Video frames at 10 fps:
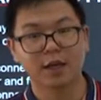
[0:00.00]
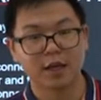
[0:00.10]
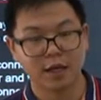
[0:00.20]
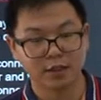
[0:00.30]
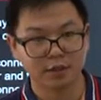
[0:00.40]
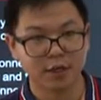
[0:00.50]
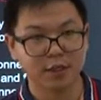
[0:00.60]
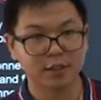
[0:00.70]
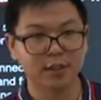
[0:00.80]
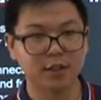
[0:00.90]
As you
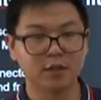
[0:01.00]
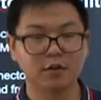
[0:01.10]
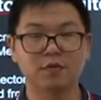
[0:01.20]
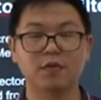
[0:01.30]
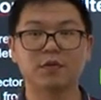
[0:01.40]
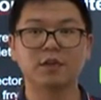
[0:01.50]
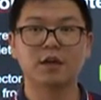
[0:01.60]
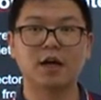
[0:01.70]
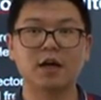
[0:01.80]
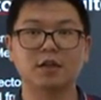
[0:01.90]
can see,
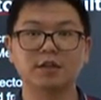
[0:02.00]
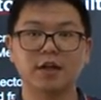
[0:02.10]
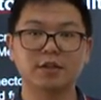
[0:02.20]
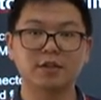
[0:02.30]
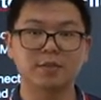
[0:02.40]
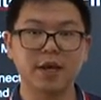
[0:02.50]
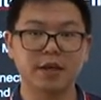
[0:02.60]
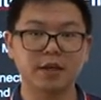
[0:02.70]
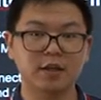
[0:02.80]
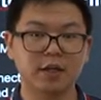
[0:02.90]
there are
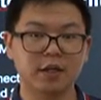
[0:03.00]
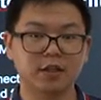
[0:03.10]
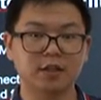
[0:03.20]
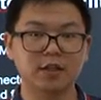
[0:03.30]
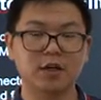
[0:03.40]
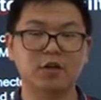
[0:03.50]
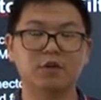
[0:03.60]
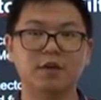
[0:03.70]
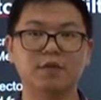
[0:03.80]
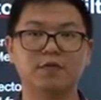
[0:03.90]
many
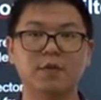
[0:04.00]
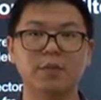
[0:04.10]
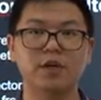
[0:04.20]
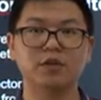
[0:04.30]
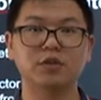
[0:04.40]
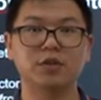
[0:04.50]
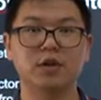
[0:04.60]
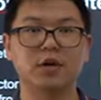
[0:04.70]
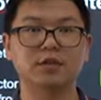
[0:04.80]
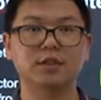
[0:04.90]
detailed information
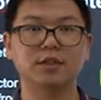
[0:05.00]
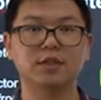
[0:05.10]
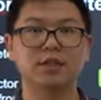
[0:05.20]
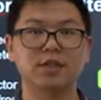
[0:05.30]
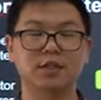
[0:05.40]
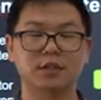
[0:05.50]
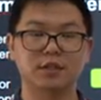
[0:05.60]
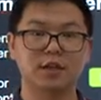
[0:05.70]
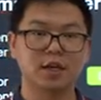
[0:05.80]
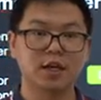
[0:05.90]
on the
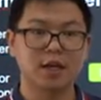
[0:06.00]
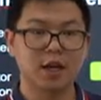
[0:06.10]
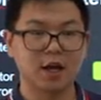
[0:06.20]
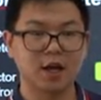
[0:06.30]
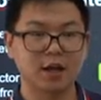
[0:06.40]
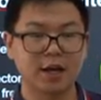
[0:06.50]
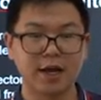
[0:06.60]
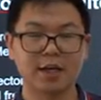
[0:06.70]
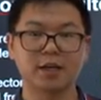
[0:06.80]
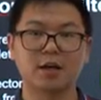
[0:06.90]
stickers,
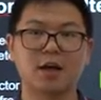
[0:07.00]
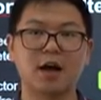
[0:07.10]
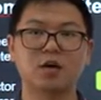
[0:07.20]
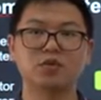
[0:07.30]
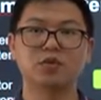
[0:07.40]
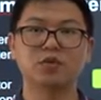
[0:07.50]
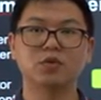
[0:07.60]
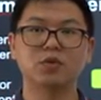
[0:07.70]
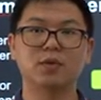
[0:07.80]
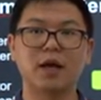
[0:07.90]
like how
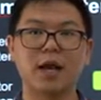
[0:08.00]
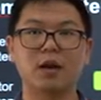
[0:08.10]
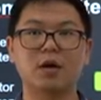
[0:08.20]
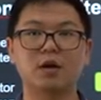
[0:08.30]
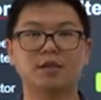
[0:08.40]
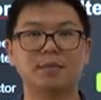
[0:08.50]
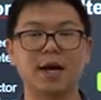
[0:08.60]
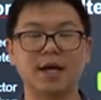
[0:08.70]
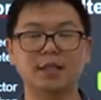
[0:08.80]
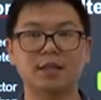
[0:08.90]
to unlock the
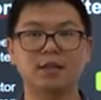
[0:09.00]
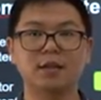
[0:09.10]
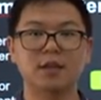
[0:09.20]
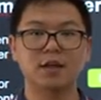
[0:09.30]
button,